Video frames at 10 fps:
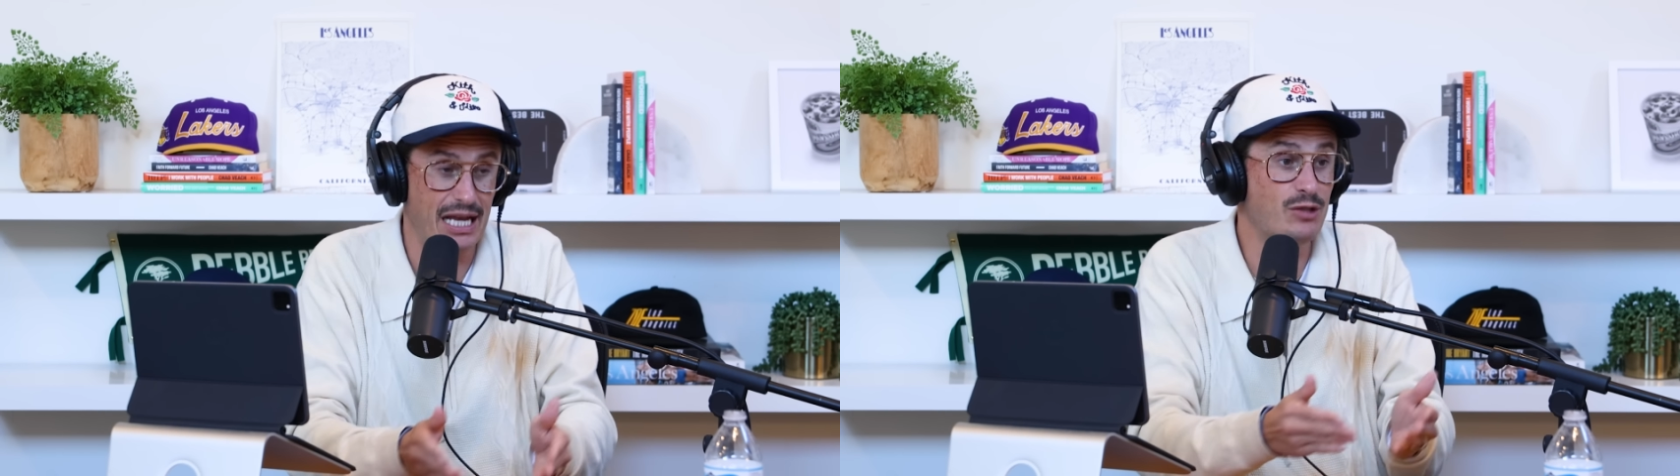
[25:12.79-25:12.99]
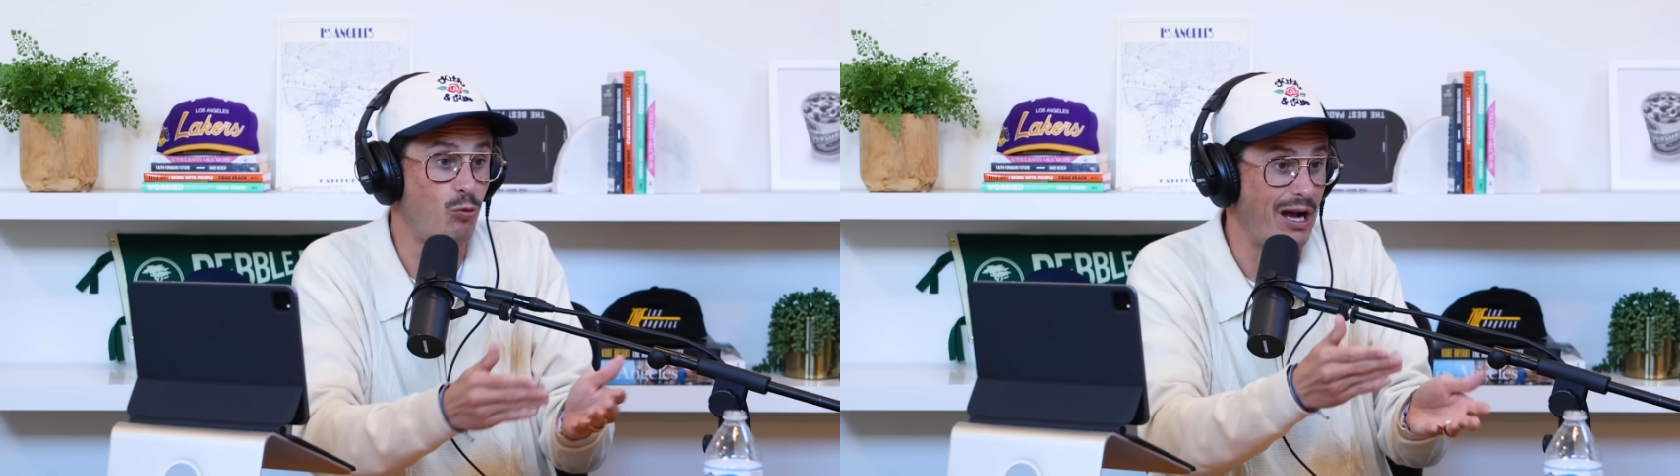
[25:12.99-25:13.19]

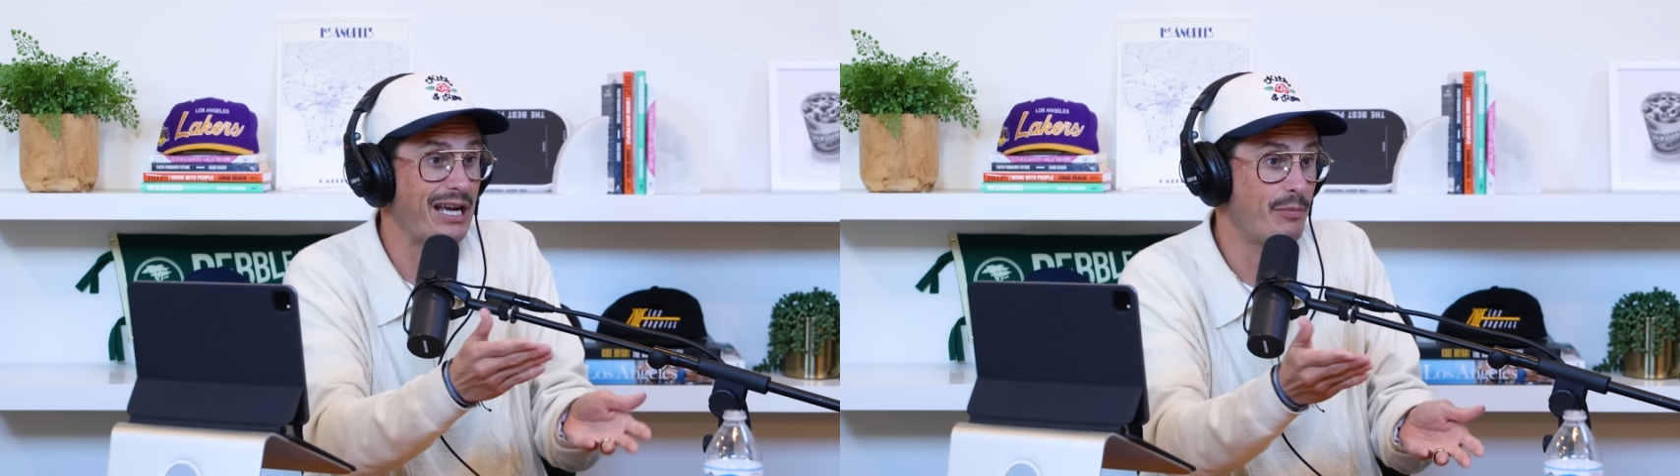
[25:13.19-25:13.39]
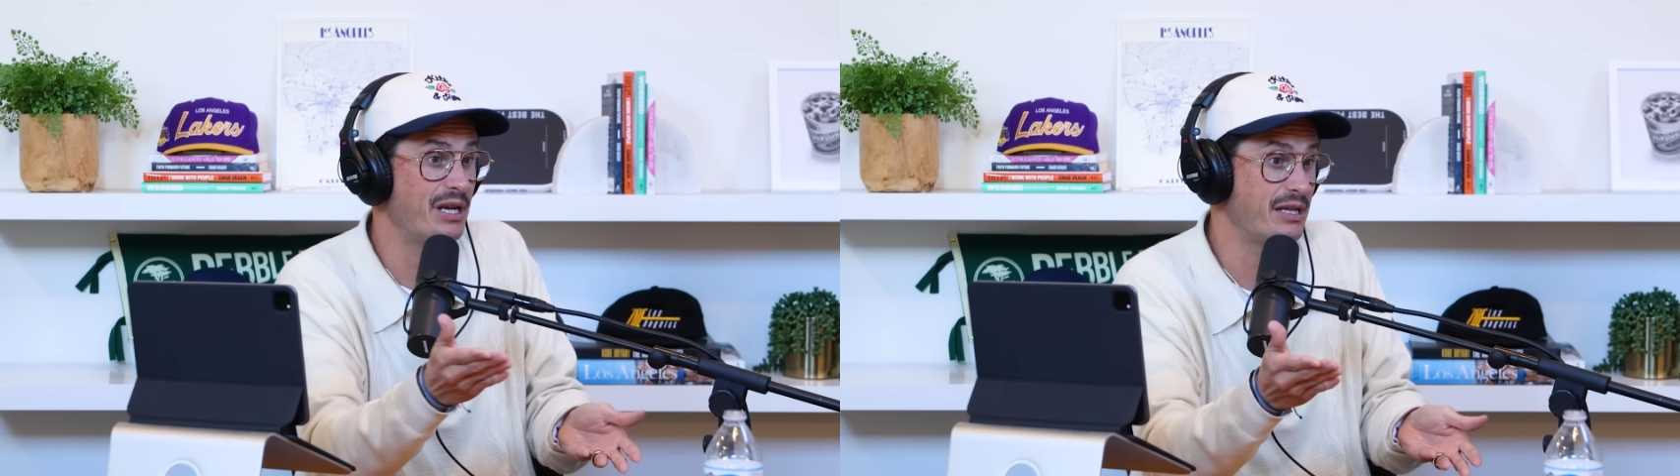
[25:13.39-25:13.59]
It's
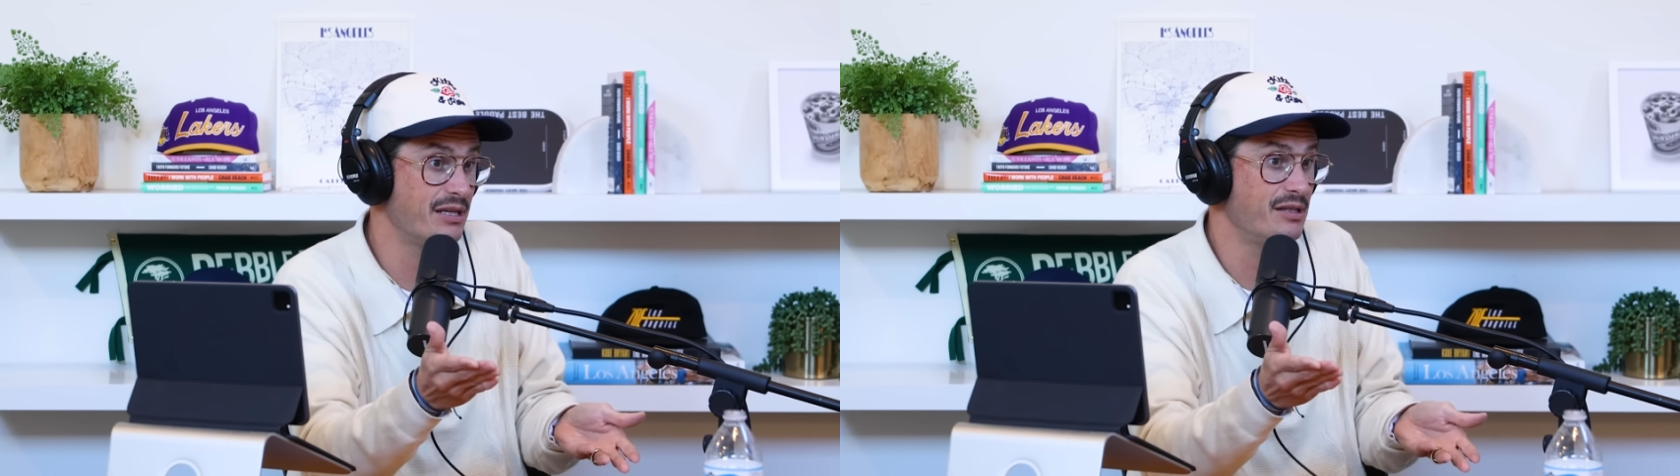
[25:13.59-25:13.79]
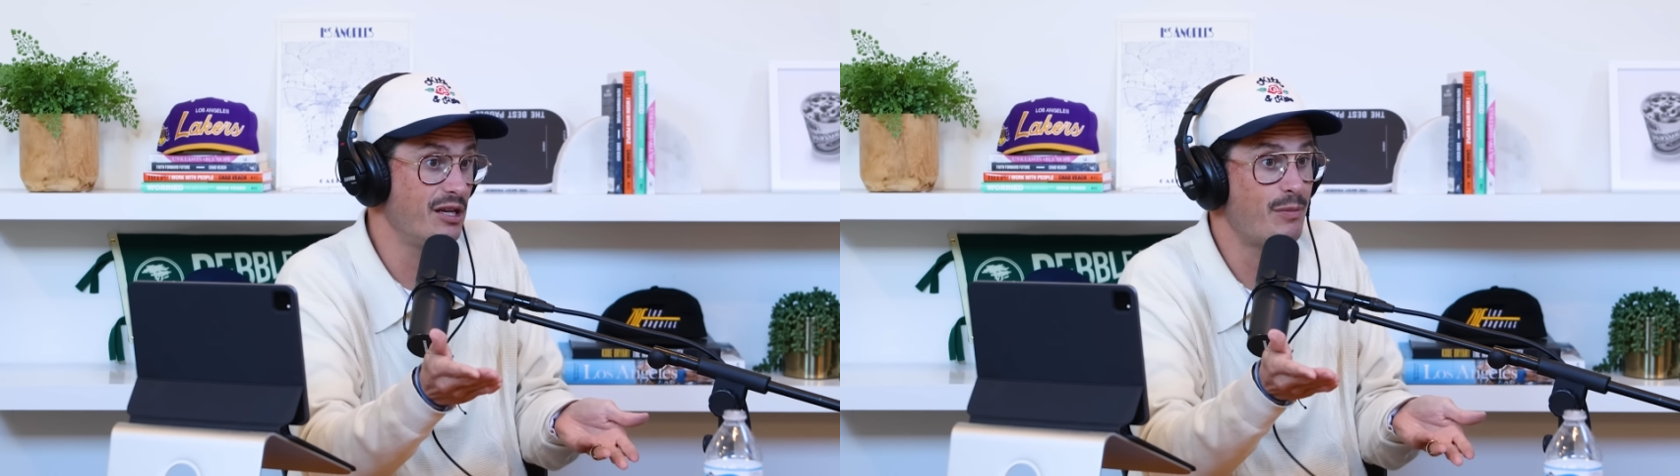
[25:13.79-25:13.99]
why I'm going to
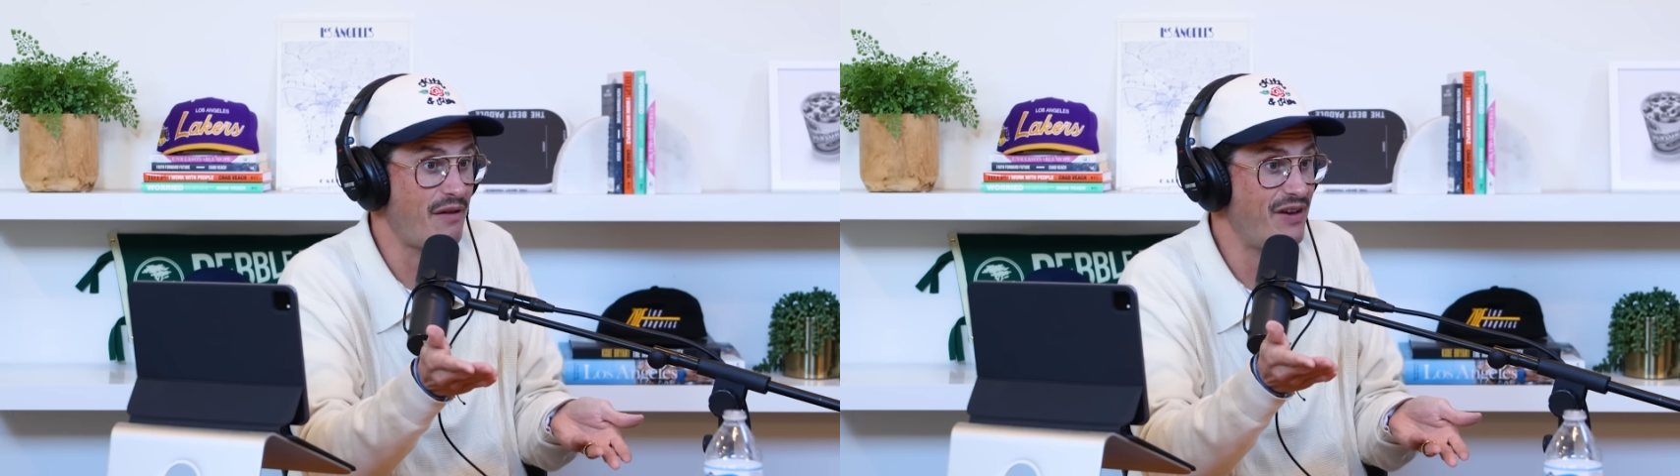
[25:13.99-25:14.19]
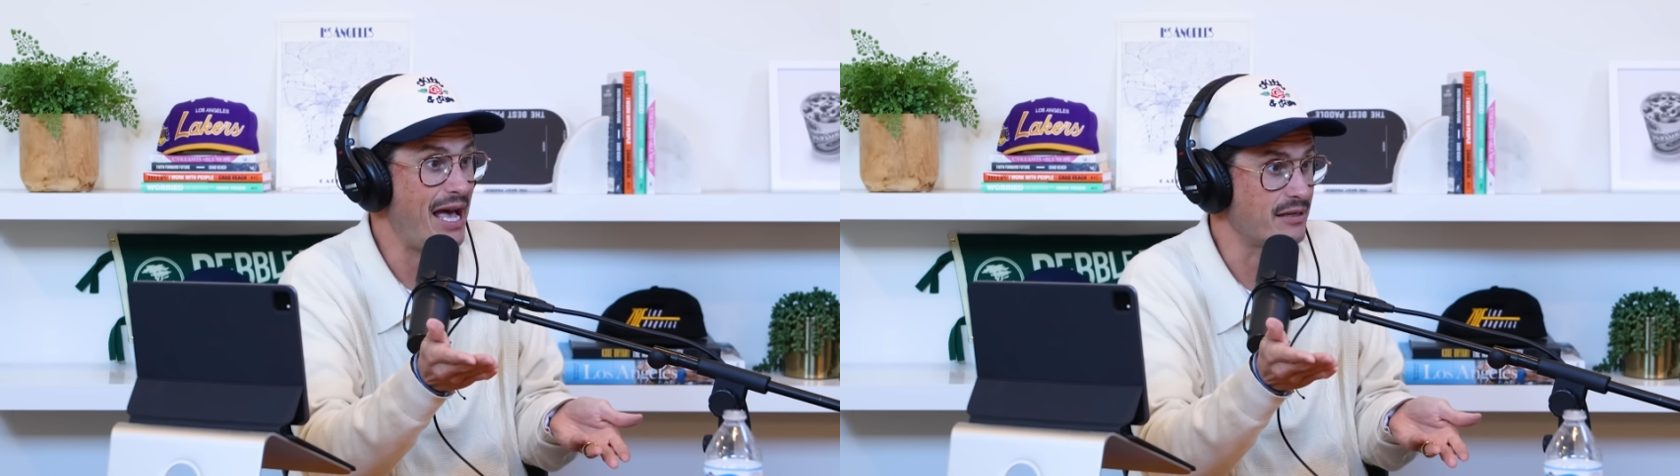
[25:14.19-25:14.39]
continue
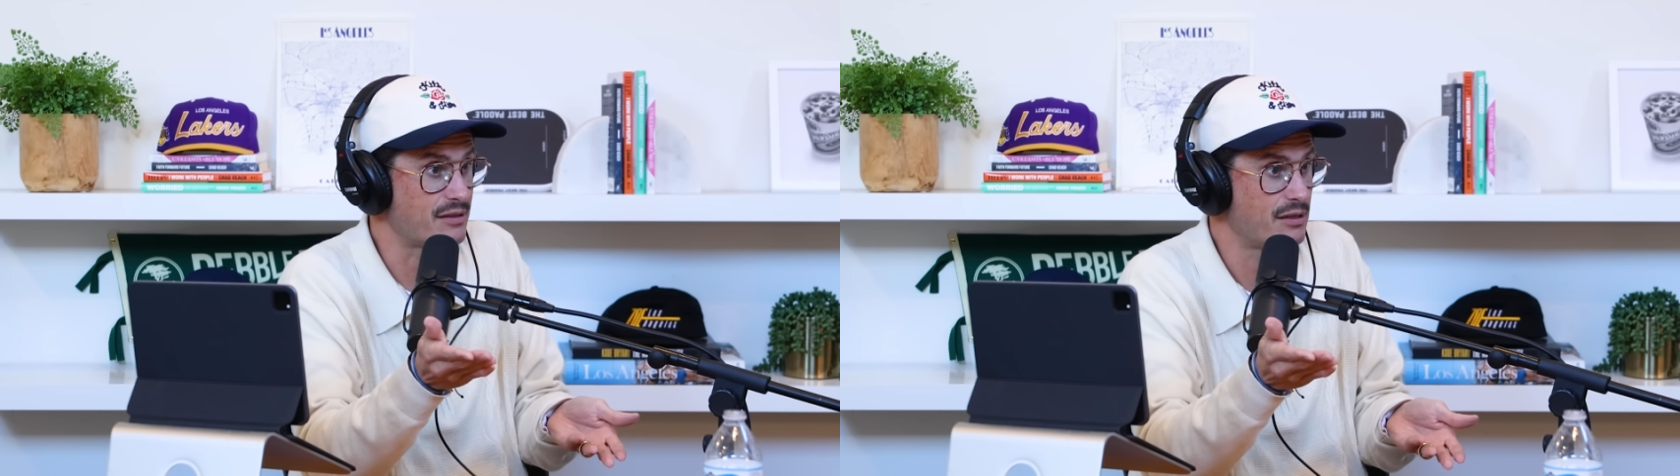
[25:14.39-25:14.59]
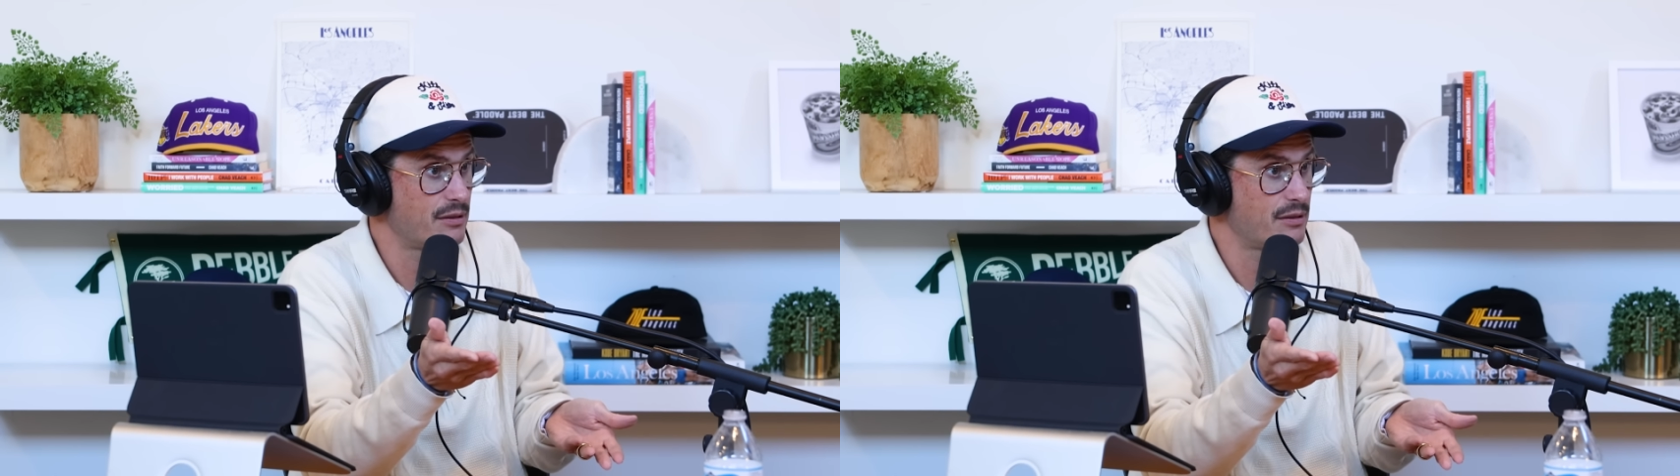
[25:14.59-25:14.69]
my fast.